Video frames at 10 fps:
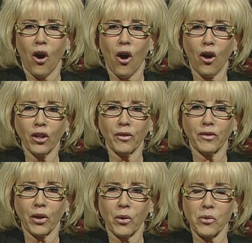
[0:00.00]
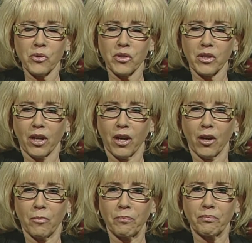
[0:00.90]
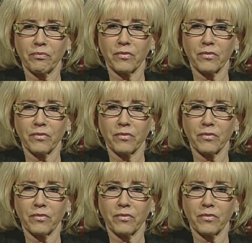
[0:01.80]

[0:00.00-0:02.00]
all of those um,